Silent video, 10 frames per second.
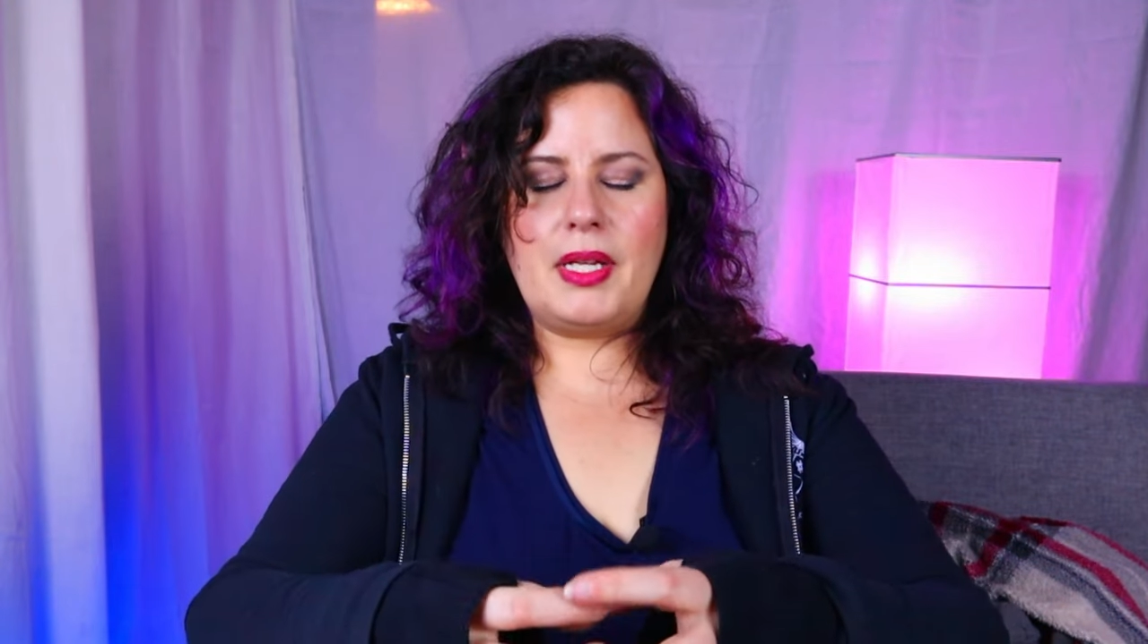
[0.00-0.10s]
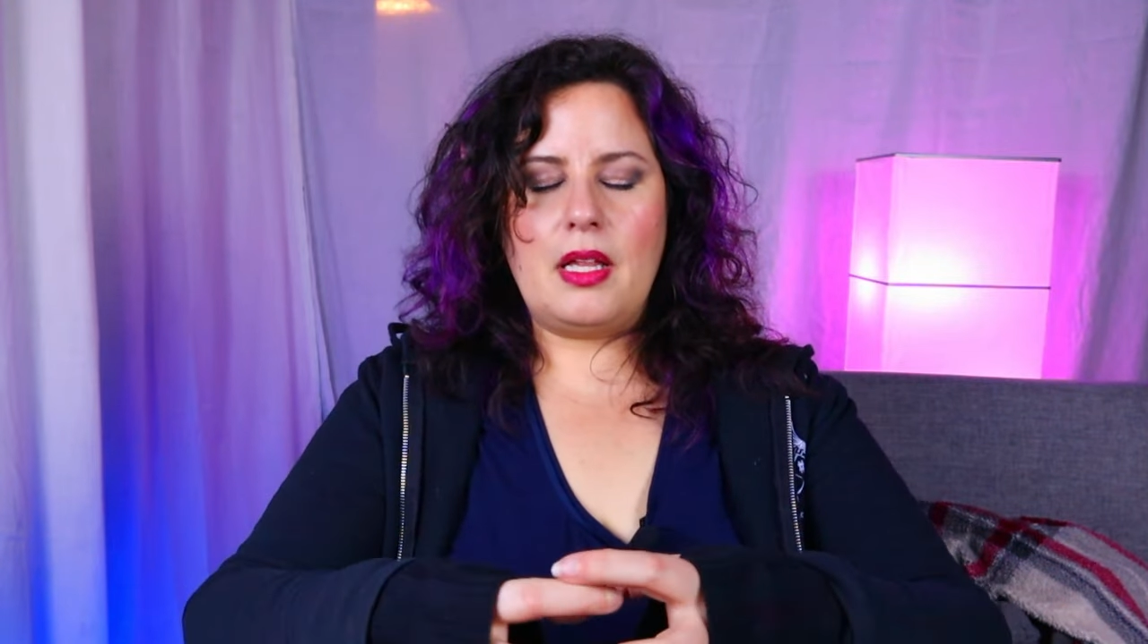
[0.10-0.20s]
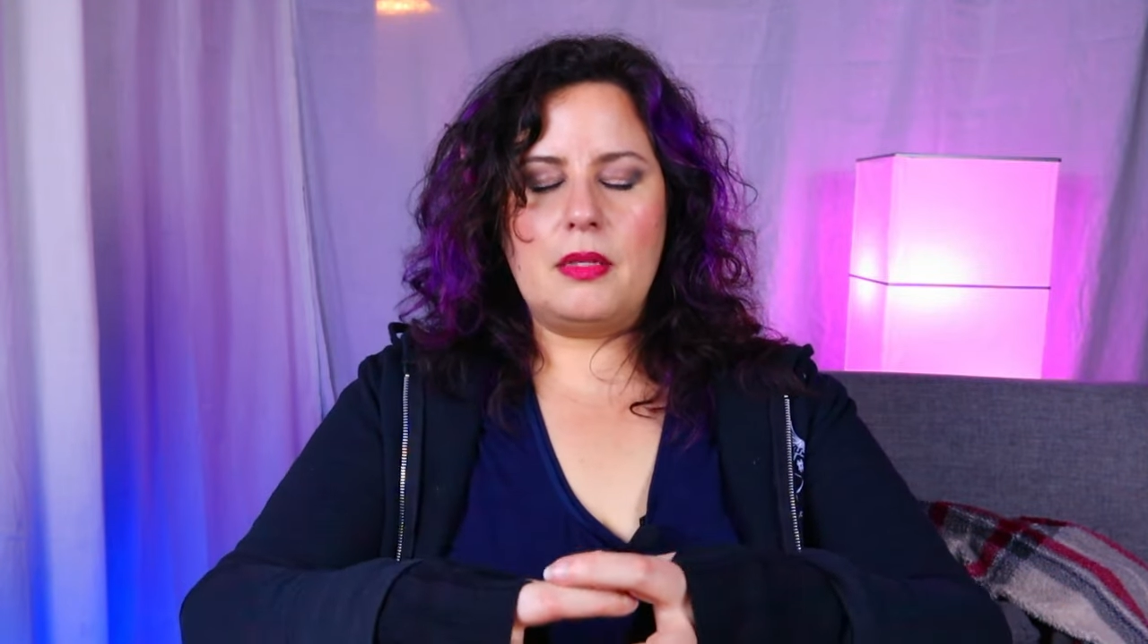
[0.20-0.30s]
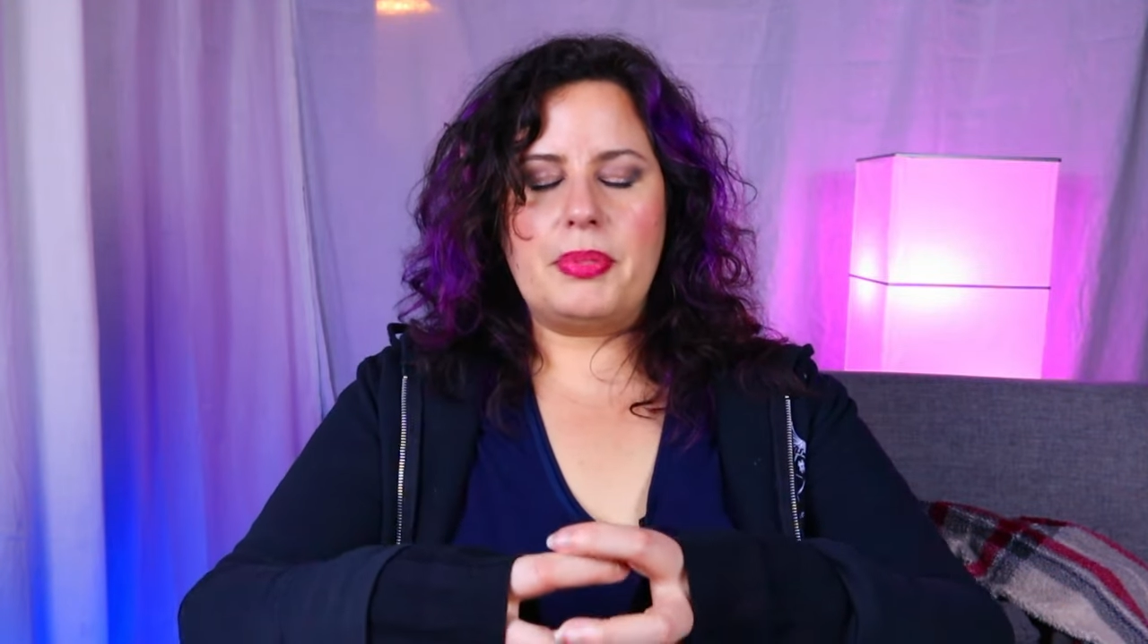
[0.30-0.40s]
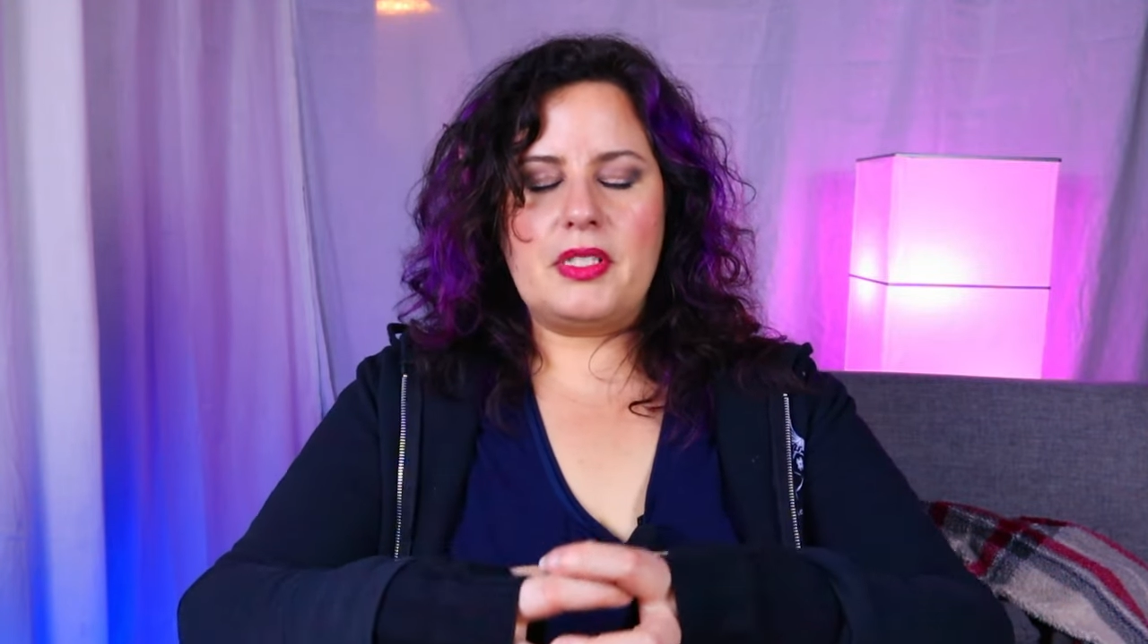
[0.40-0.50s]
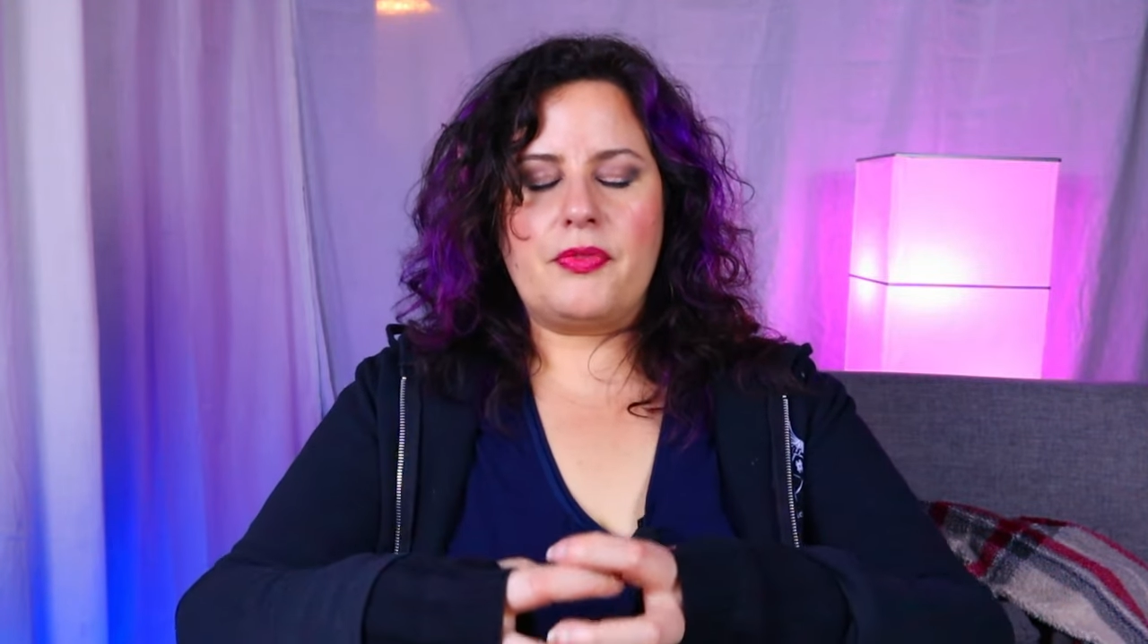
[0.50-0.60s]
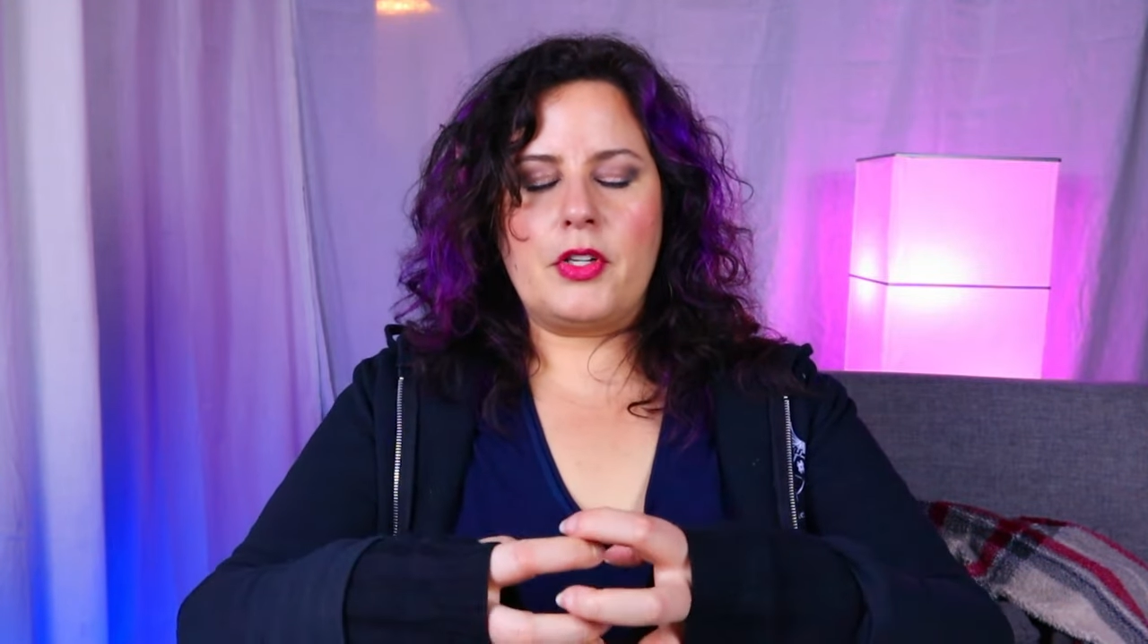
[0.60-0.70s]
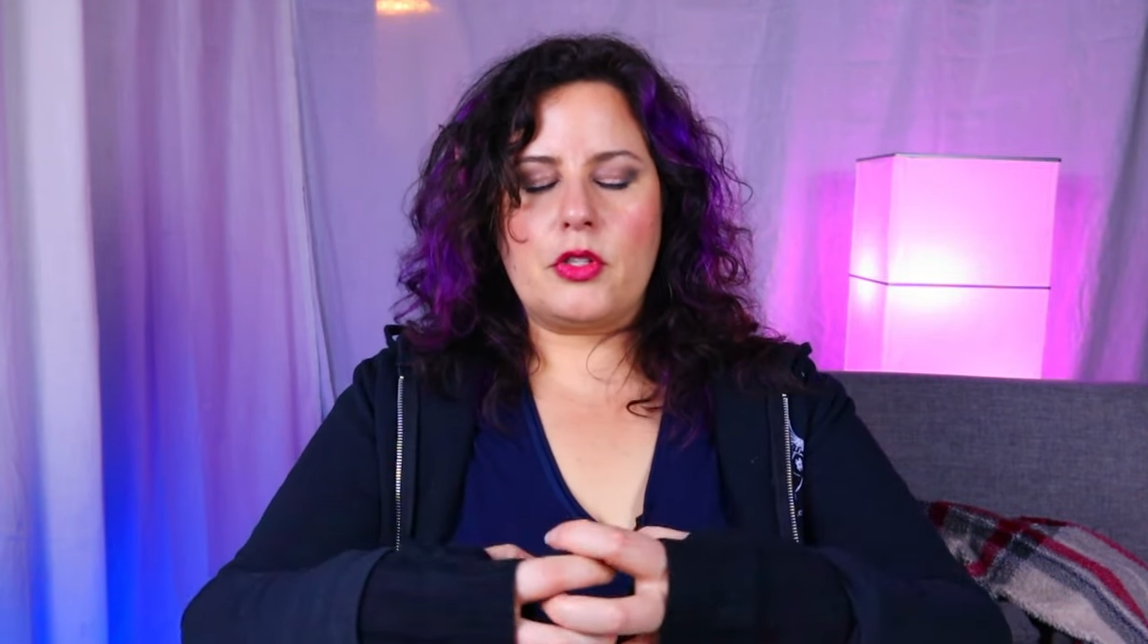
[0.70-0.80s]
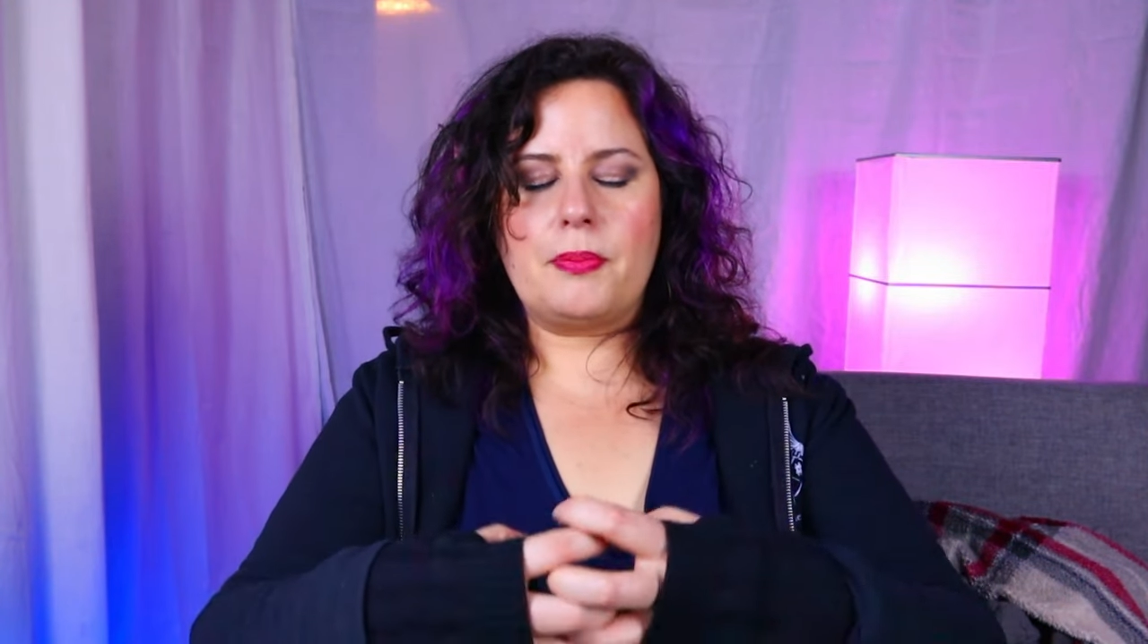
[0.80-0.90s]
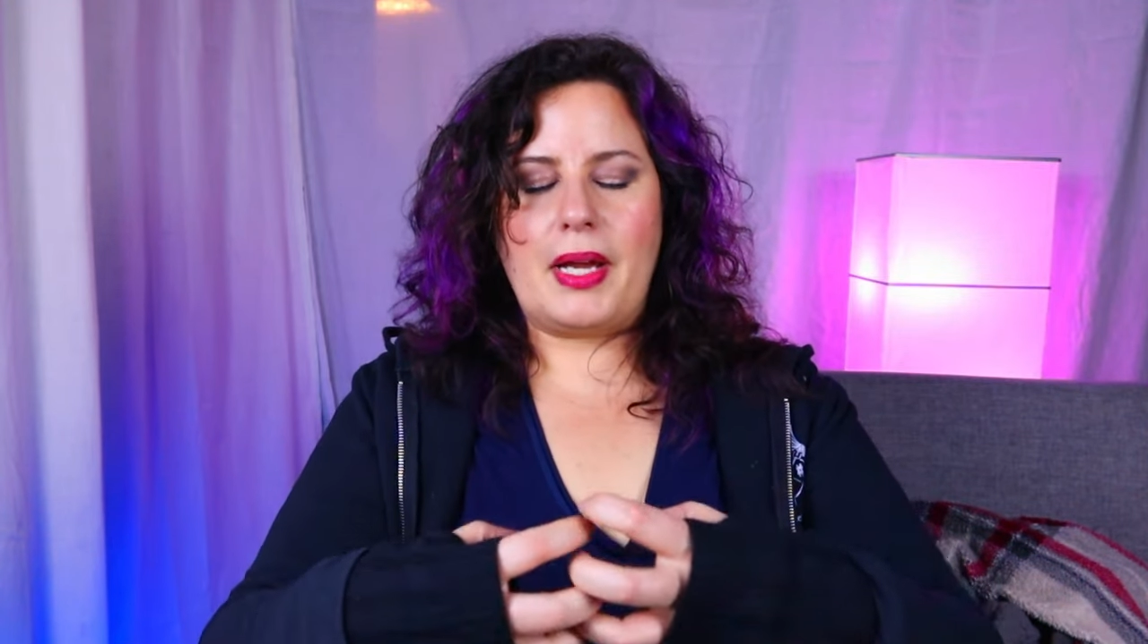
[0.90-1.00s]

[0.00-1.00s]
Penelope's friend group,